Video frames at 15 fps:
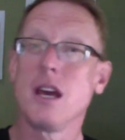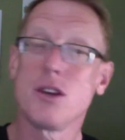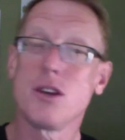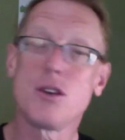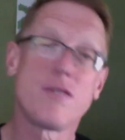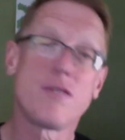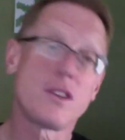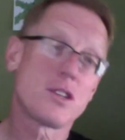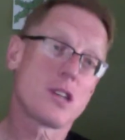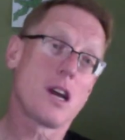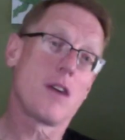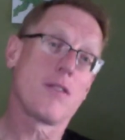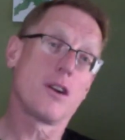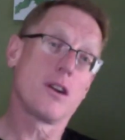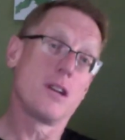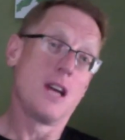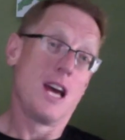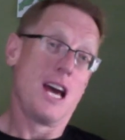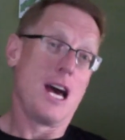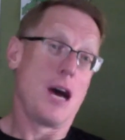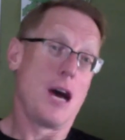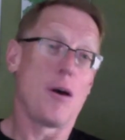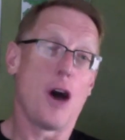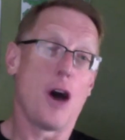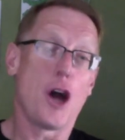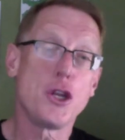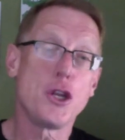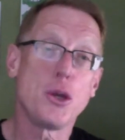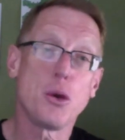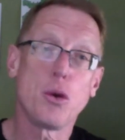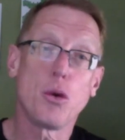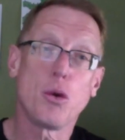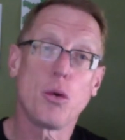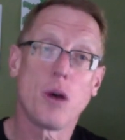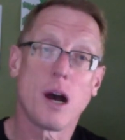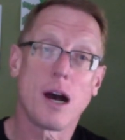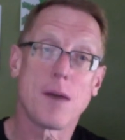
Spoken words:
you've discovered a new